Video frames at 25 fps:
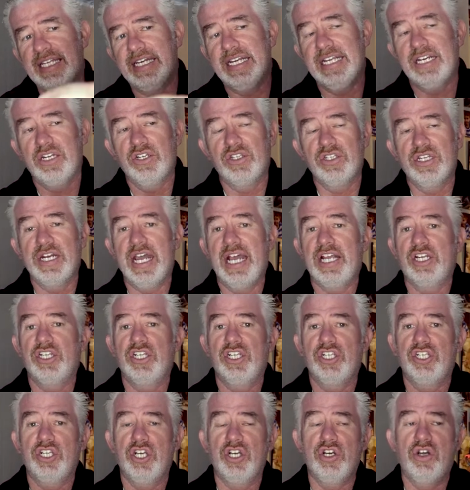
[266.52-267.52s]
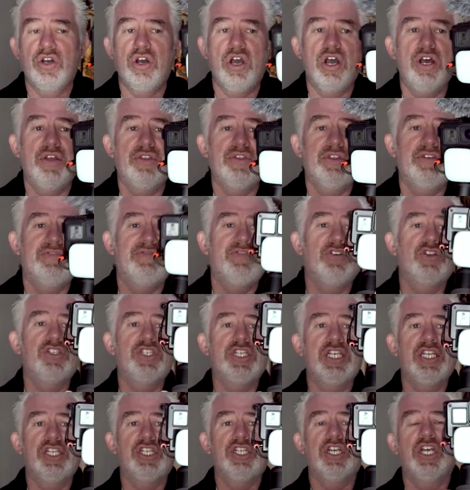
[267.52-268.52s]
and it doesn't actually show on the
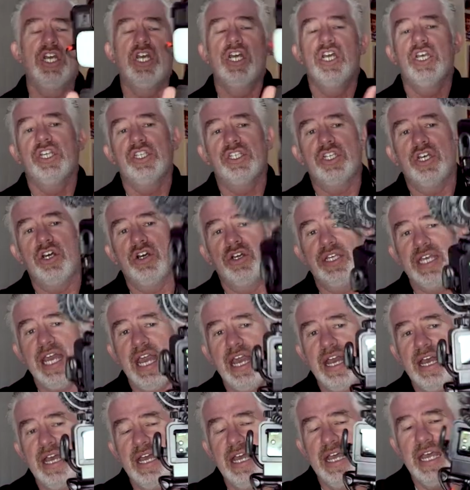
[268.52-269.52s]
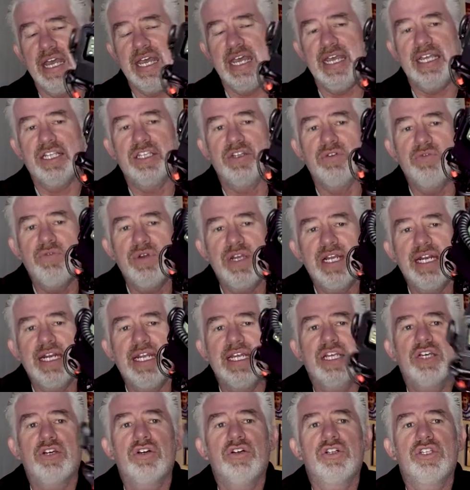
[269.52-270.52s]
footage. So yeah, it's a
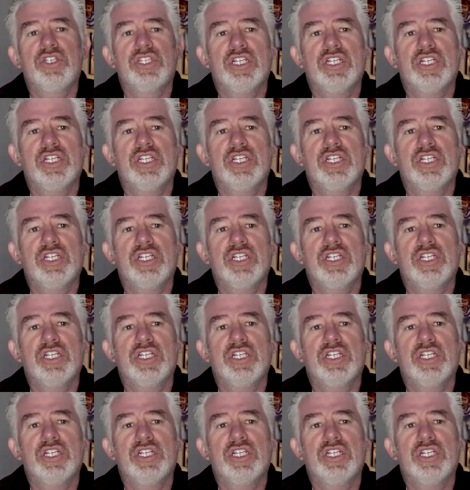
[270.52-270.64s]
really good